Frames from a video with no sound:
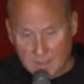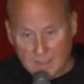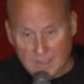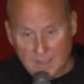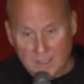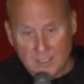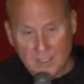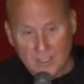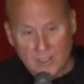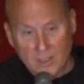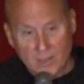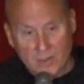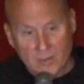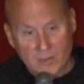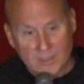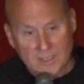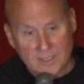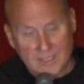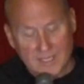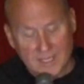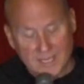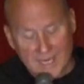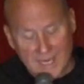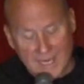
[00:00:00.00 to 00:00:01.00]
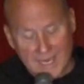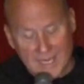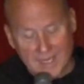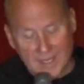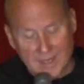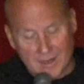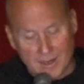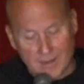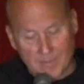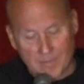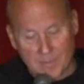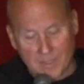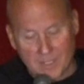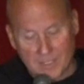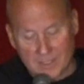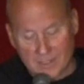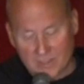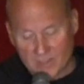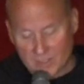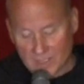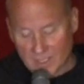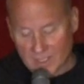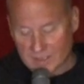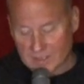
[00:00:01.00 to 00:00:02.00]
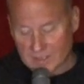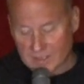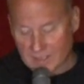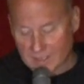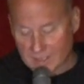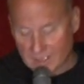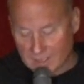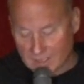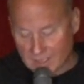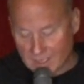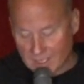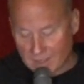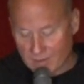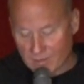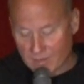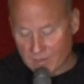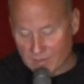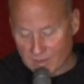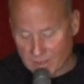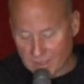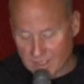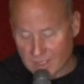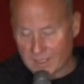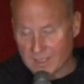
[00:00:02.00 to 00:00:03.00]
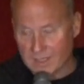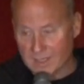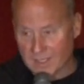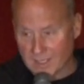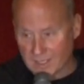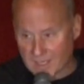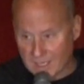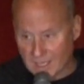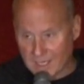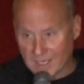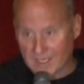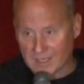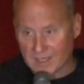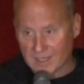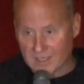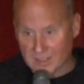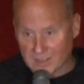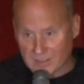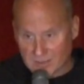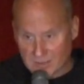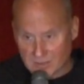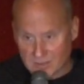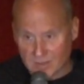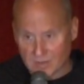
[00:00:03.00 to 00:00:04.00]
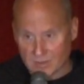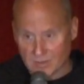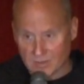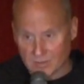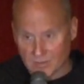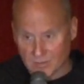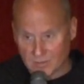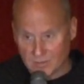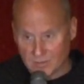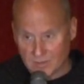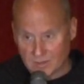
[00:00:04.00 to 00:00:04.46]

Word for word: The Eucharist cannot be just another thing that Catholics do.